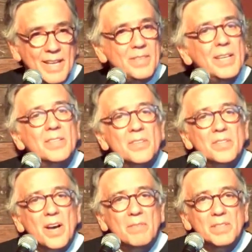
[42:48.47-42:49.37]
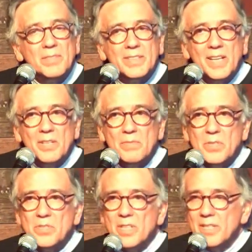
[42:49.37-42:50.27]
At the end of the novel of A Tale of
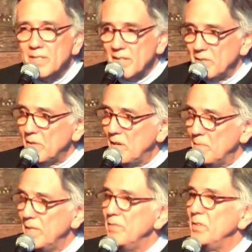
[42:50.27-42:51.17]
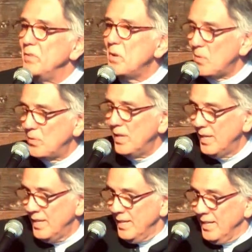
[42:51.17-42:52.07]
Two Cities, I don't know how many of you know
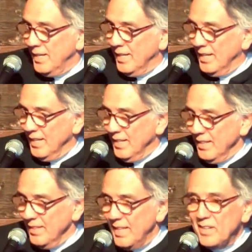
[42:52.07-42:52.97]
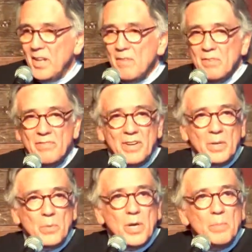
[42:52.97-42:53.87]
that novel
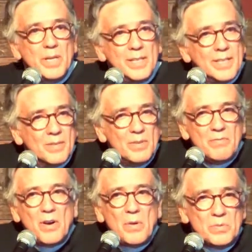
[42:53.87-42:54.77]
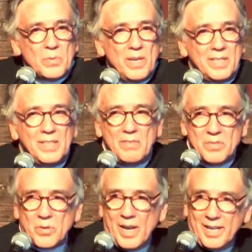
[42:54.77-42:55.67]
very well, but it revolves around a
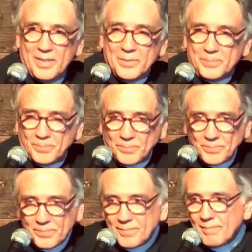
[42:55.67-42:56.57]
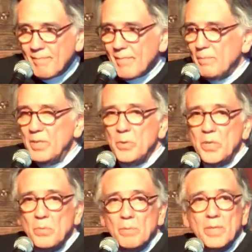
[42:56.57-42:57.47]
love triangle
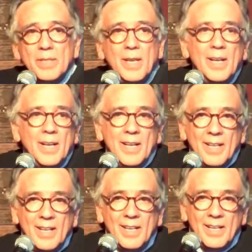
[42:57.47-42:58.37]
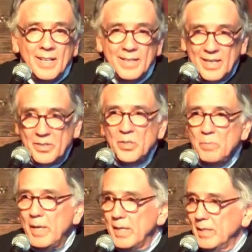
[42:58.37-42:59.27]
between a woman that
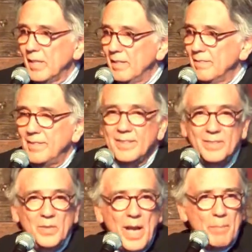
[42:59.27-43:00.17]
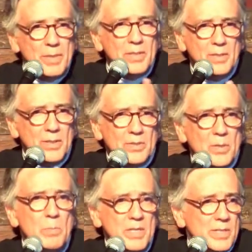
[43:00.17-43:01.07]
two men love who happen to look
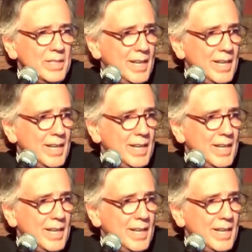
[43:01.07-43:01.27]
so much